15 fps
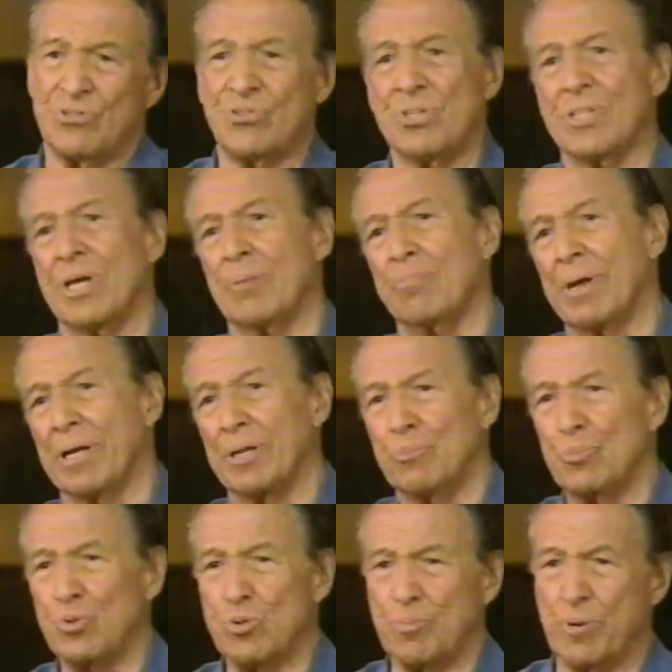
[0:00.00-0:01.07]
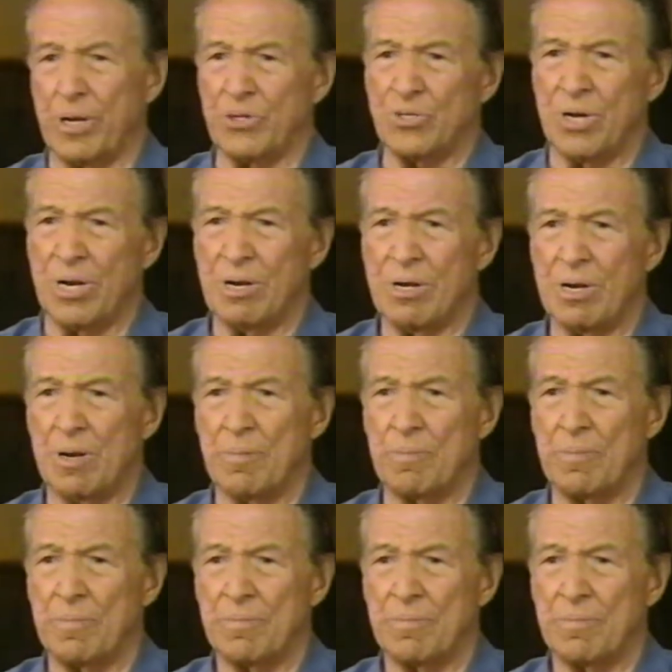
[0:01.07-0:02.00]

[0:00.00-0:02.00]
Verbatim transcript: see that Michael Moore picture. How come?